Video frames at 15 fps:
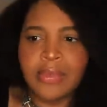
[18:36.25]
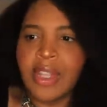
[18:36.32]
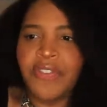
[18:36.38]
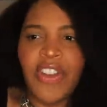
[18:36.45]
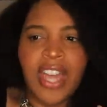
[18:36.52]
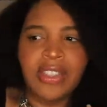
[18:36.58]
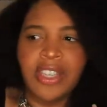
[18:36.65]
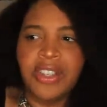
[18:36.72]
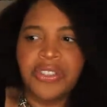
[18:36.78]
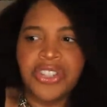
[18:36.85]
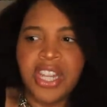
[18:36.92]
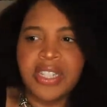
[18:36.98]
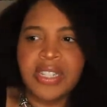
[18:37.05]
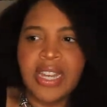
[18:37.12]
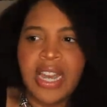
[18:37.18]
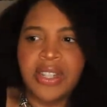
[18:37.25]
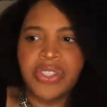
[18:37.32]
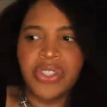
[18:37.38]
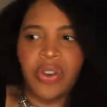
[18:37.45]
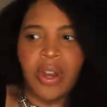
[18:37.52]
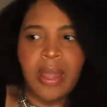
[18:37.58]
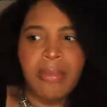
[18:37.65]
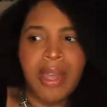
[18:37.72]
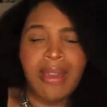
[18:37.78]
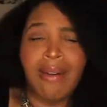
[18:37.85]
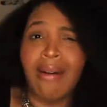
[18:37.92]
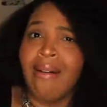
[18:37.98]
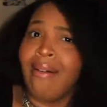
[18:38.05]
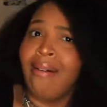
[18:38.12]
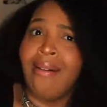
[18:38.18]
The fact that you're just now screaming,
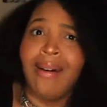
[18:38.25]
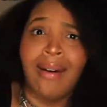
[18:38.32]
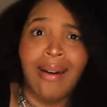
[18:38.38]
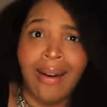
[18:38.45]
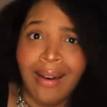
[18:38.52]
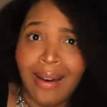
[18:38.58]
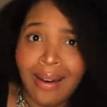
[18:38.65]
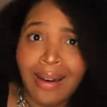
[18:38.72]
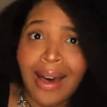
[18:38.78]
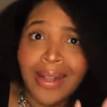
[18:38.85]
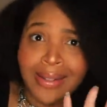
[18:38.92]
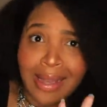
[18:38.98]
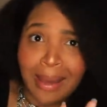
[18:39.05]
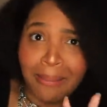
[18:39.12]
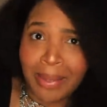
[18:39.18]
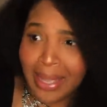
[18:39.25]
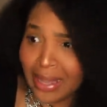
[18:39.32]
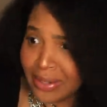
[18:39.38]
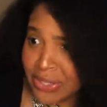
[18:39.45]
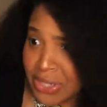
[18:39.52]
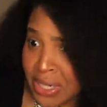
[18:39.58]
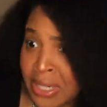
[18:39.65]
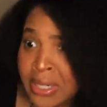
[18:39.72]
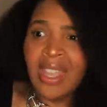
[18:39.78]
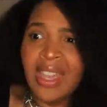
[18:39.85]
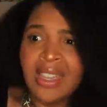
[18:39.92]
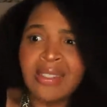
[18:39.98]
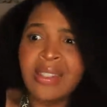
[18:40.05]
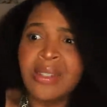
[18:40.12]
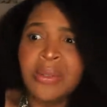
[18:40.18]
a dumb bitch.
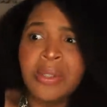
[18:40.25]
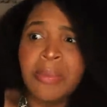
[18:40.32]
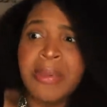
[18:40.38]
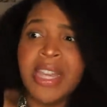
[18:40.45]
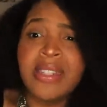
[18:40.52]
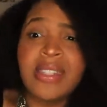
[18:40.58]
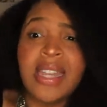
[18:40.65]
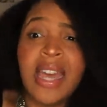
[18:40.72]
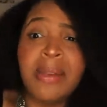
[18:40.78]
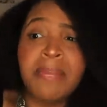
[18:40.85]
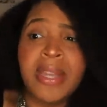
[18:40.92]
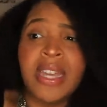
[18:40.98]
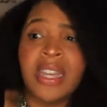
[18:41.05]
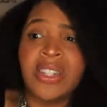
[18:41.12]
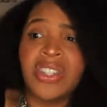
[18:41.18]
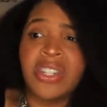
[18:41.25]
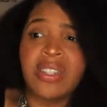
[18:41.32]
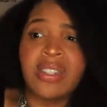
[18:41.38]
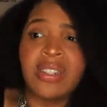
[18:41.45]
And soon to be a dead bitch.